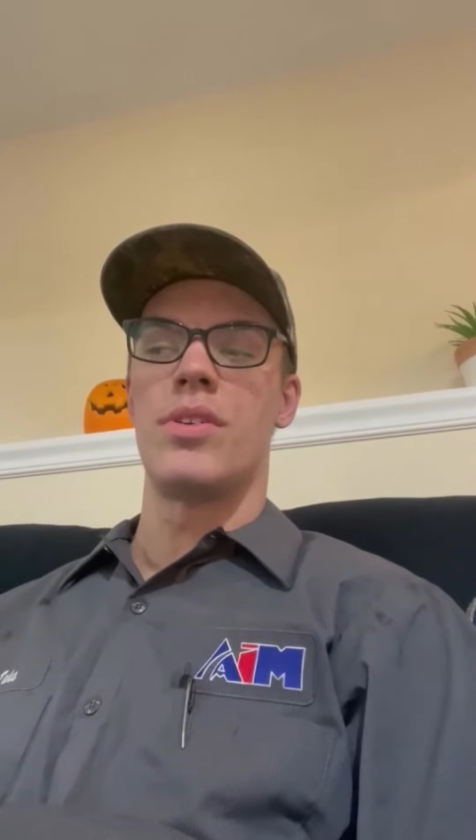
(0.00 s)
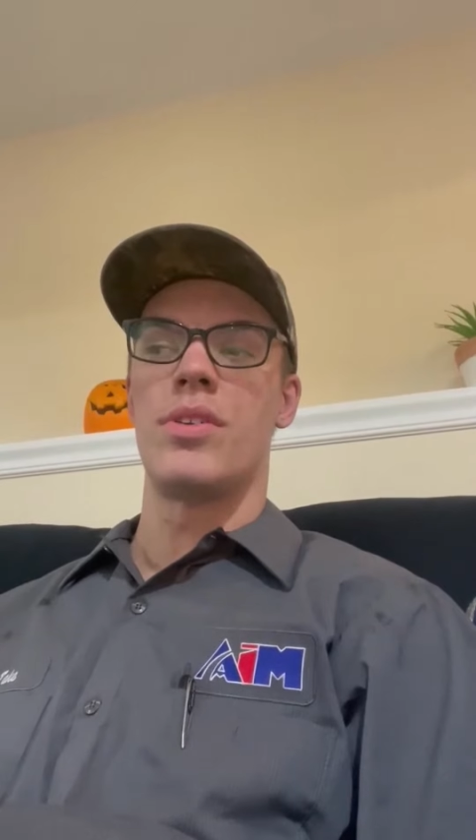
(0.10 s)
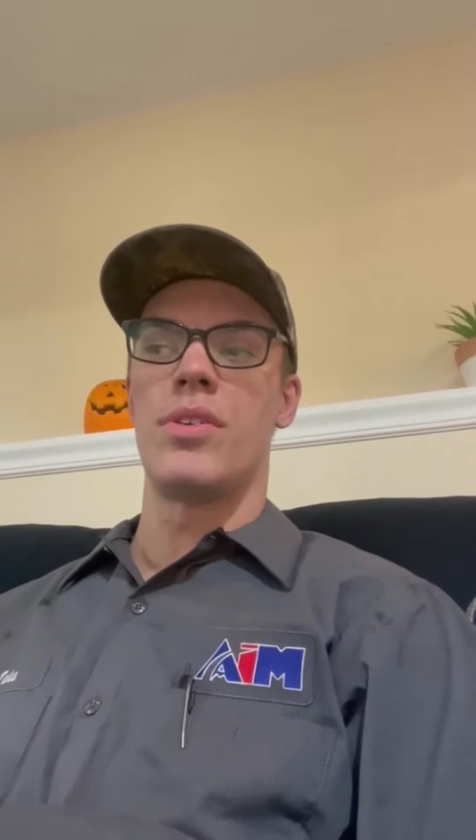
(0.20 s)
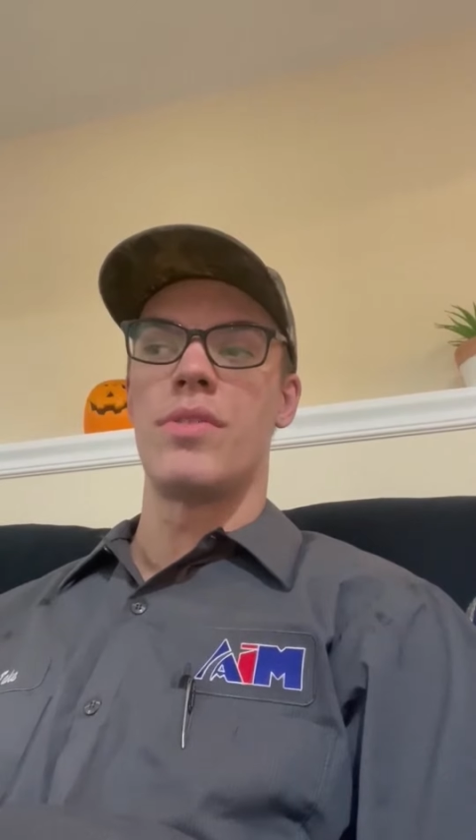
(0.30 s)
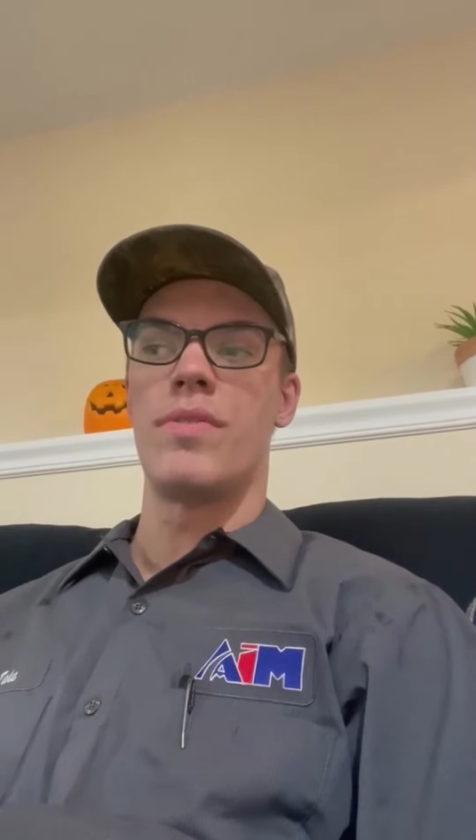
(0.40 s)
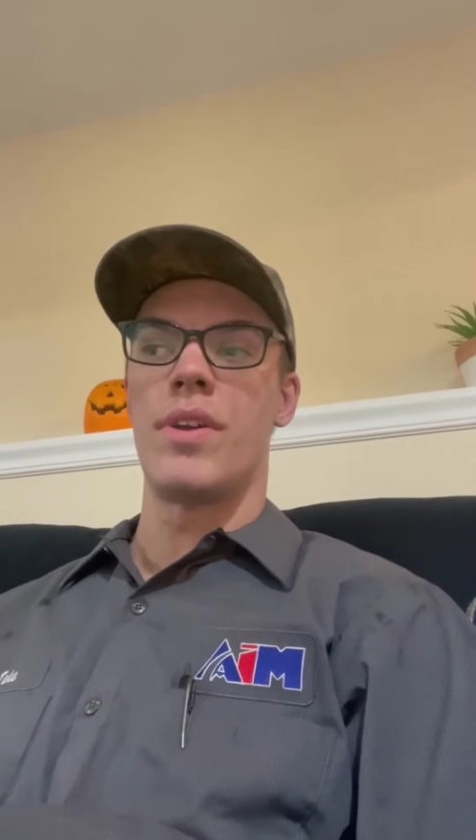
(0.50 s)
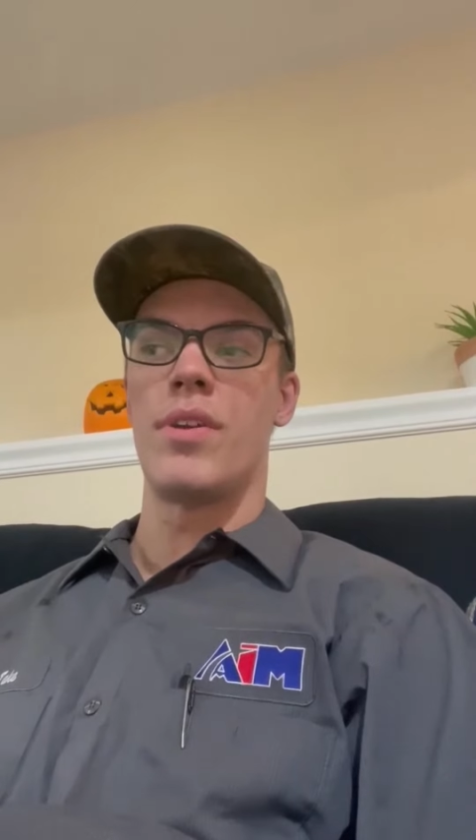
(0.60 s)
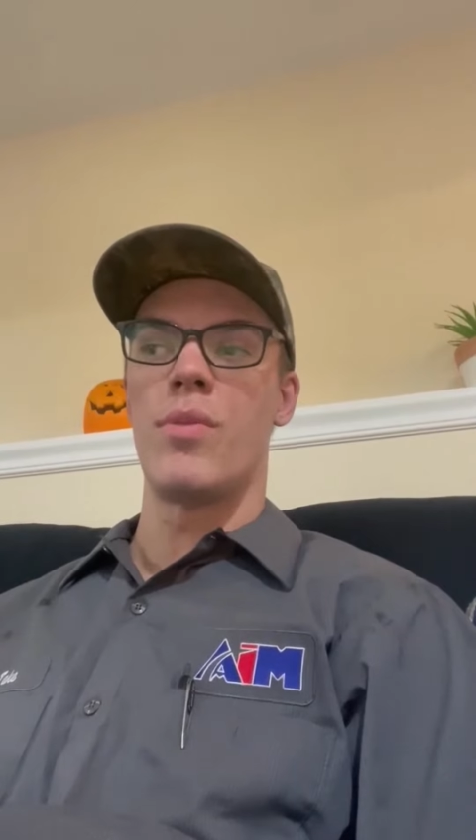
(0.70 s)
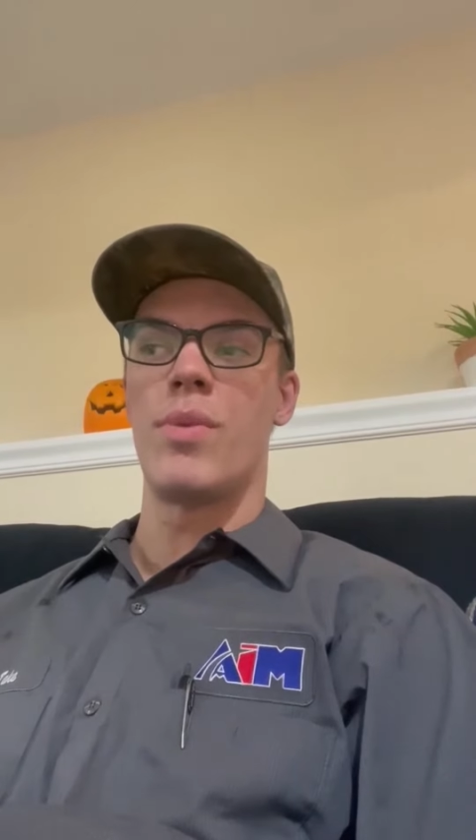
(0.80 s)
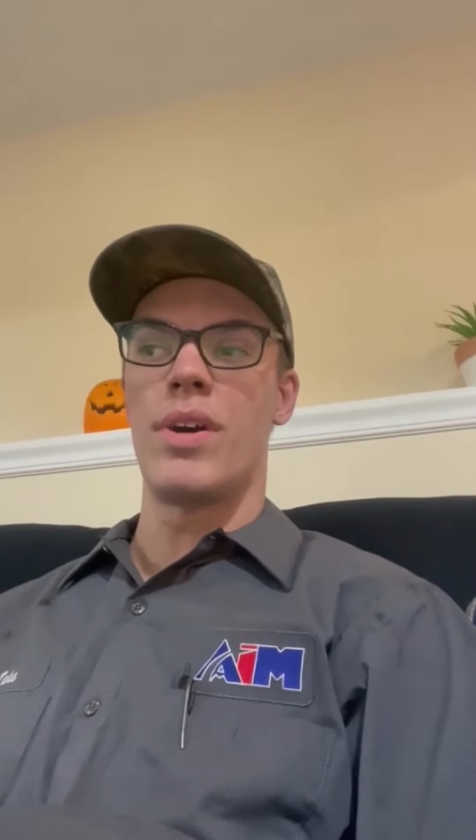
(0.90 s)
They're a
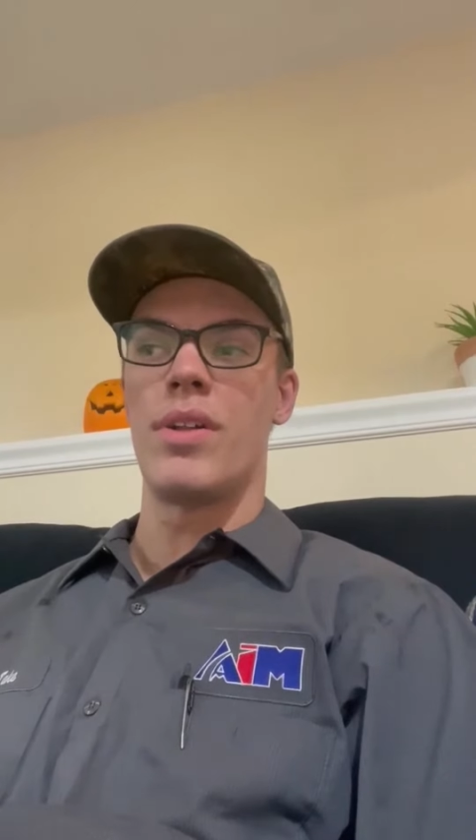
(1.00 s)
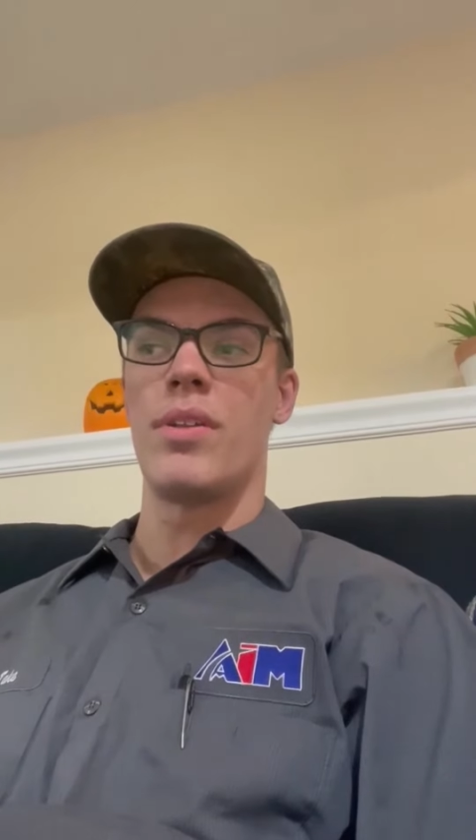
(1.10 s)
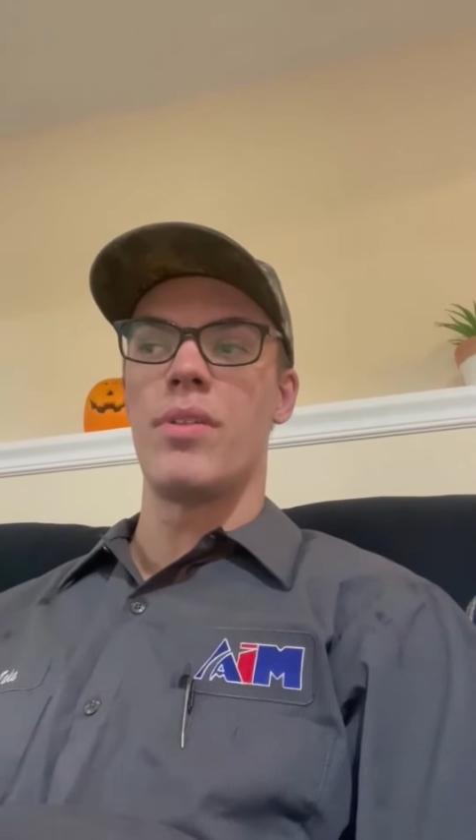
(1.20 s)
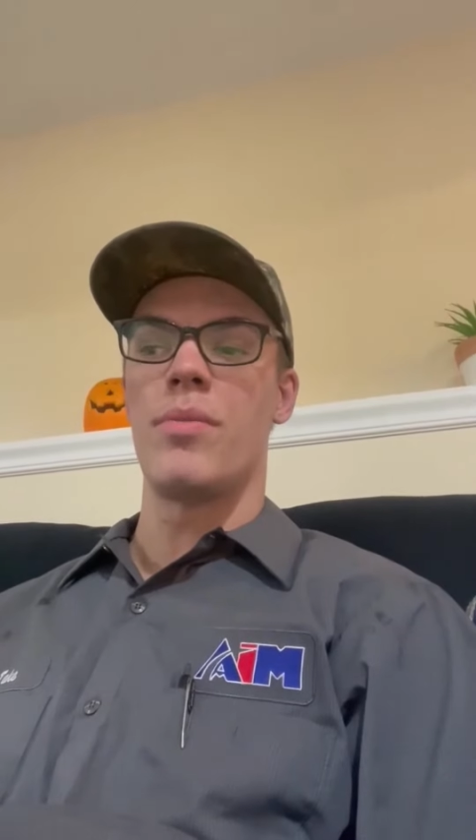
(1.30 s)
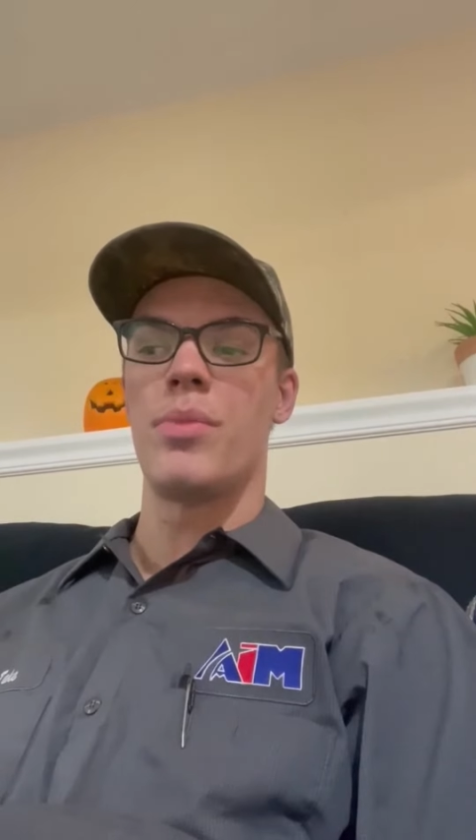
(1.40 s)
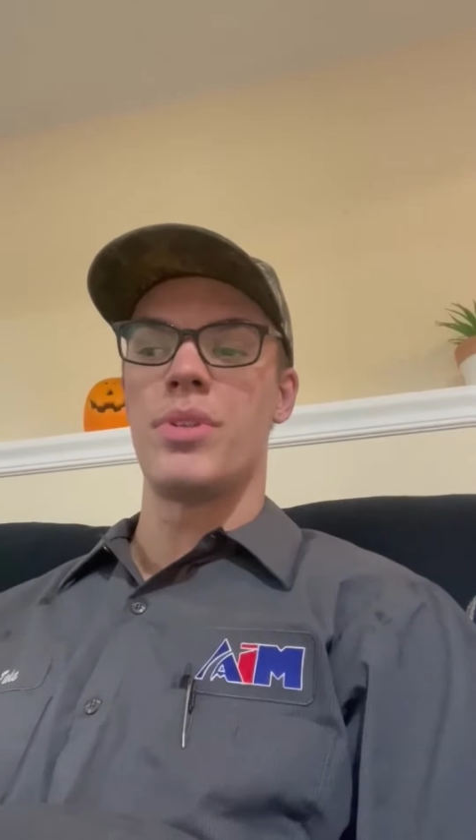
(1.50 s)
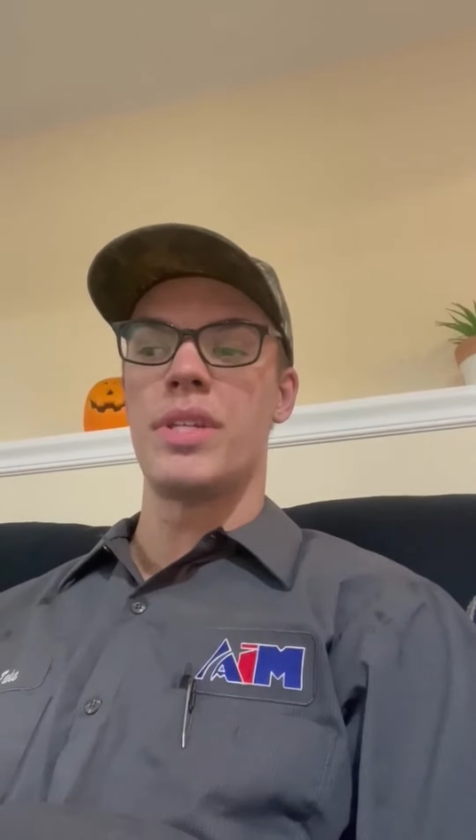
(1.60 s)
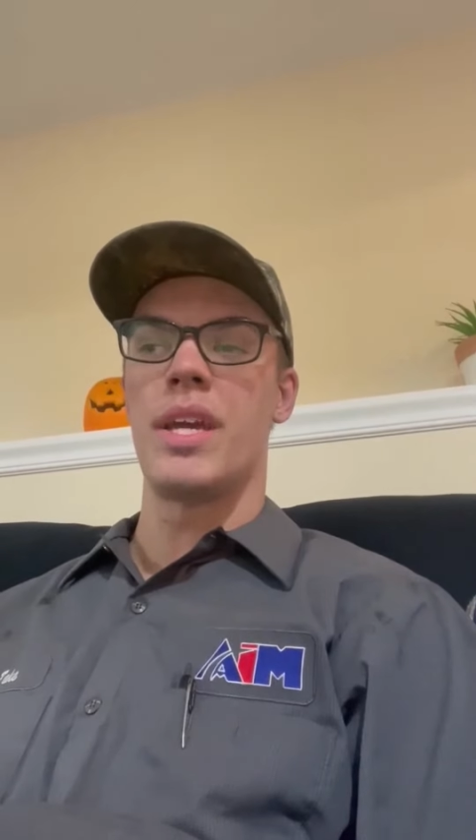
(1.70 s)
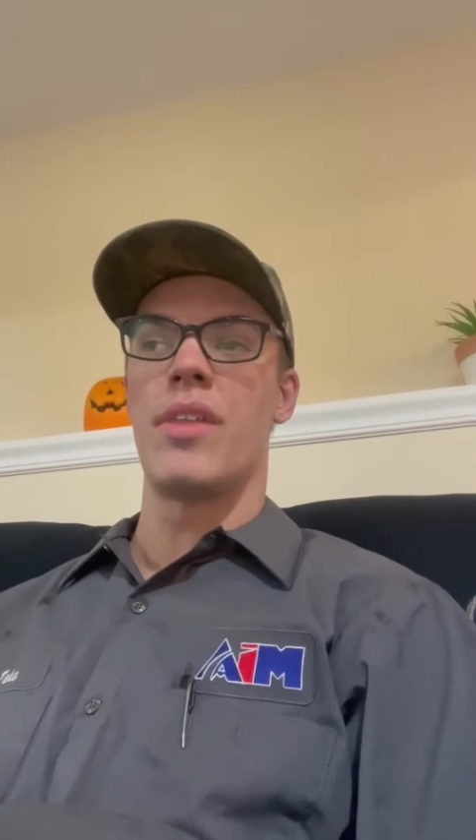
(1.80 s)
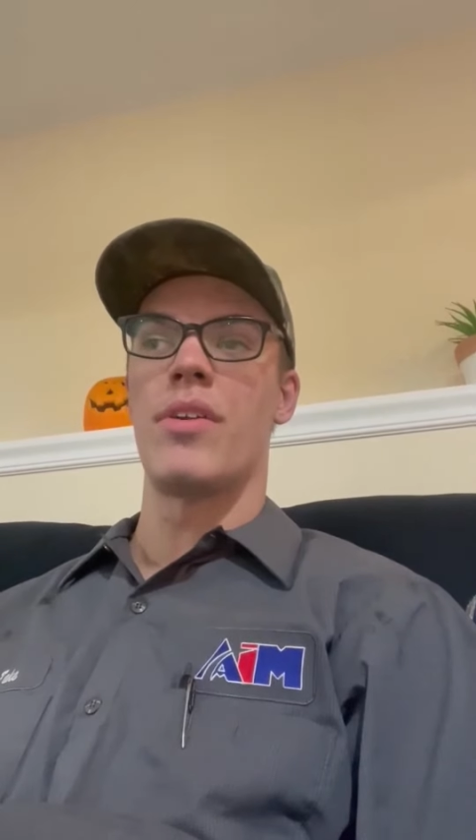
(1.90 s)
very well put
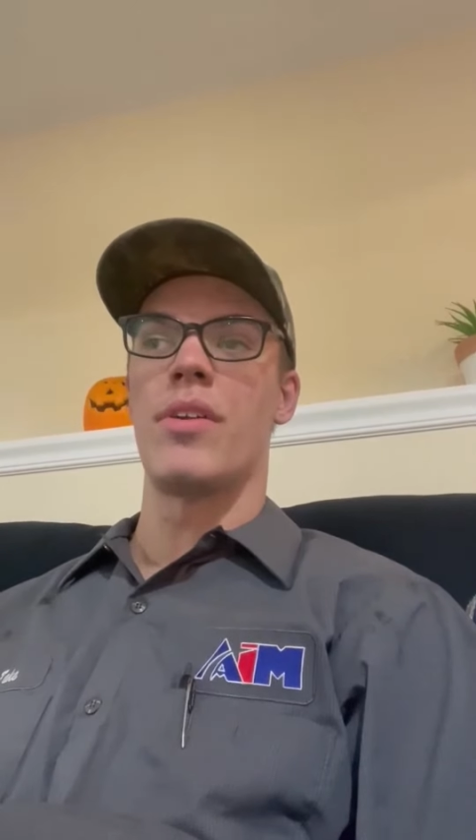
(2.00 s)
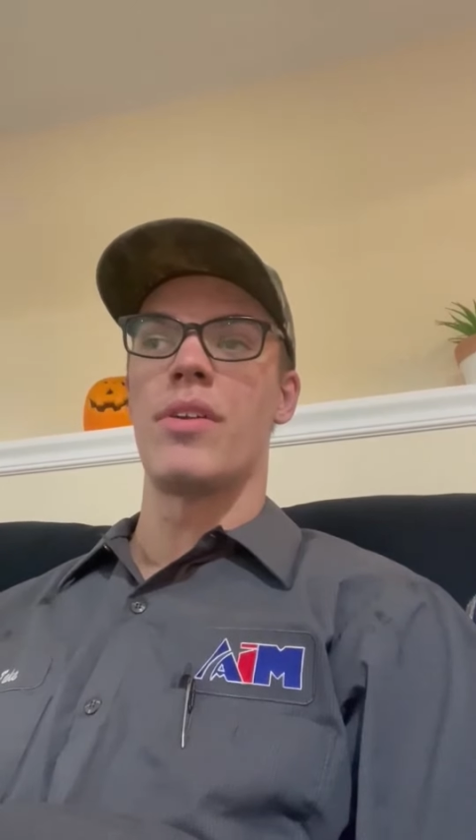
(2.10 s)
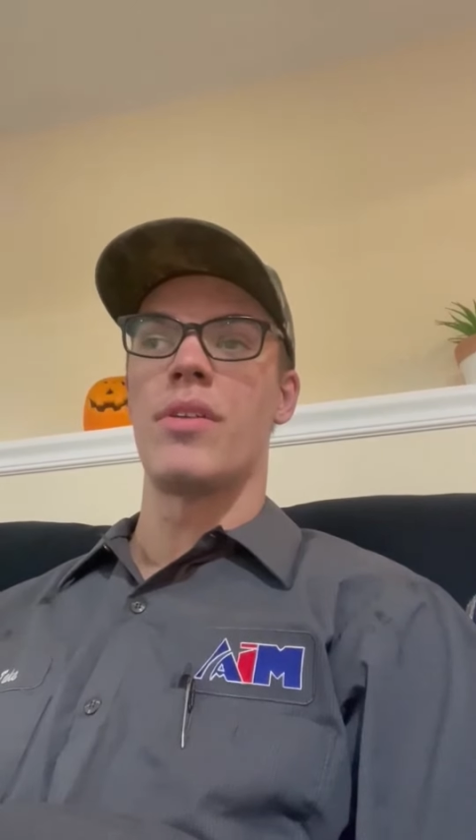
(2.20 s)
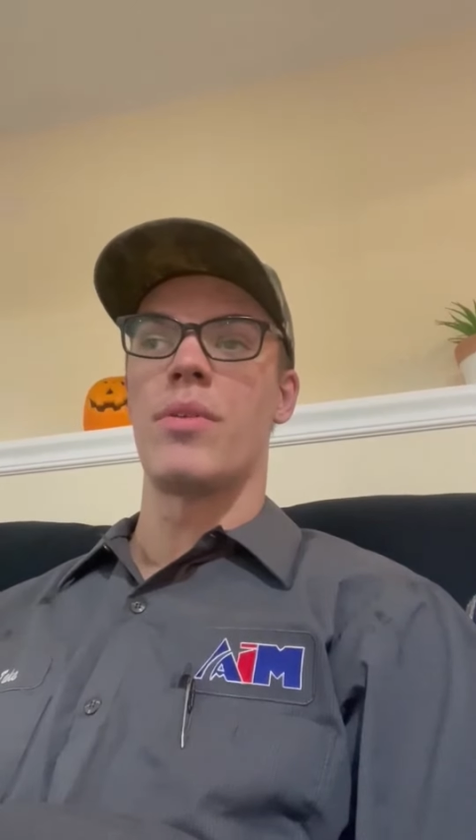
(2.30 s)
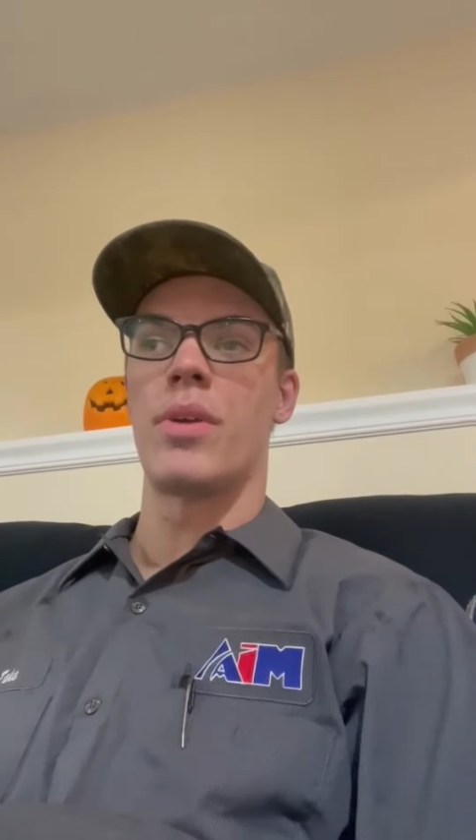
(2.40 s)
together